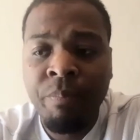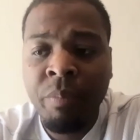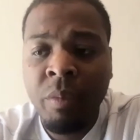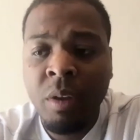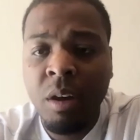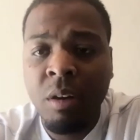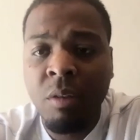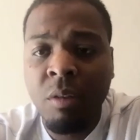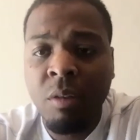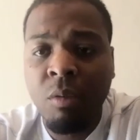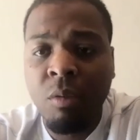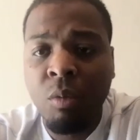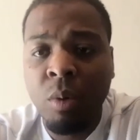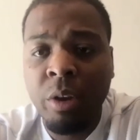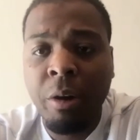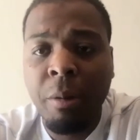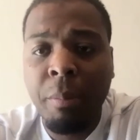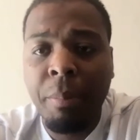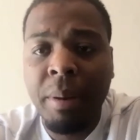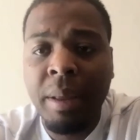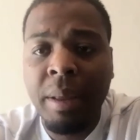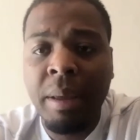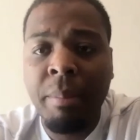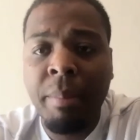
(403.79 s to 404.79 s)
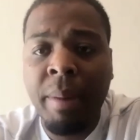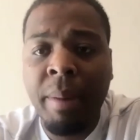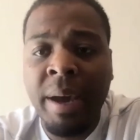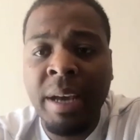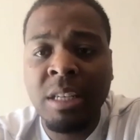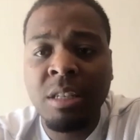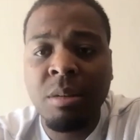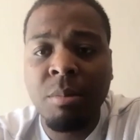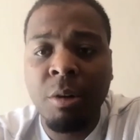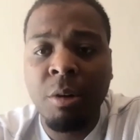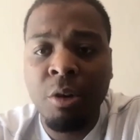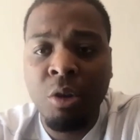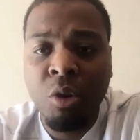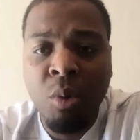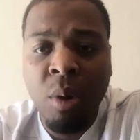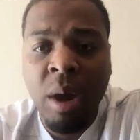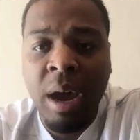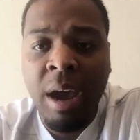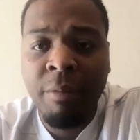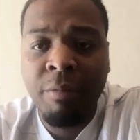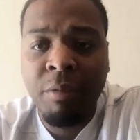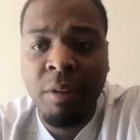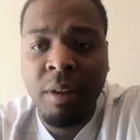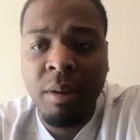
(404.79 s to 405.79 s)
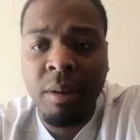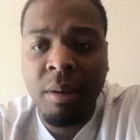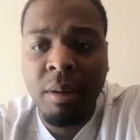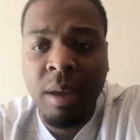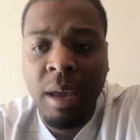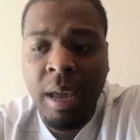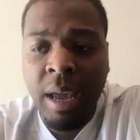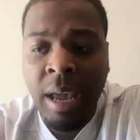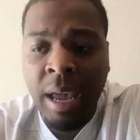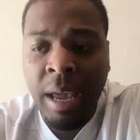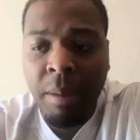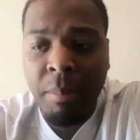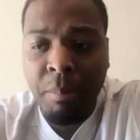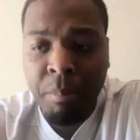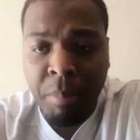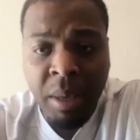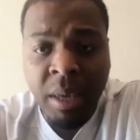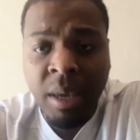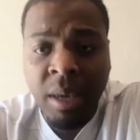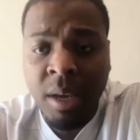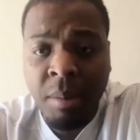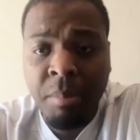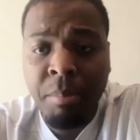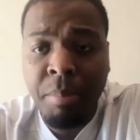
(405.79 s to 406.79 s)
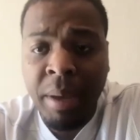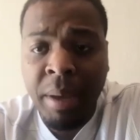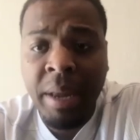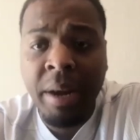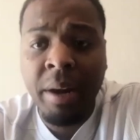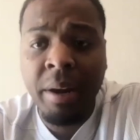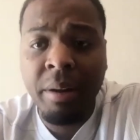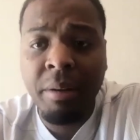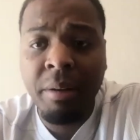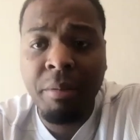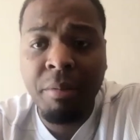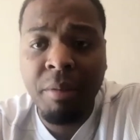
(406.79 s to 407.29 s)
of when you're playing basketball, you have to be competitive.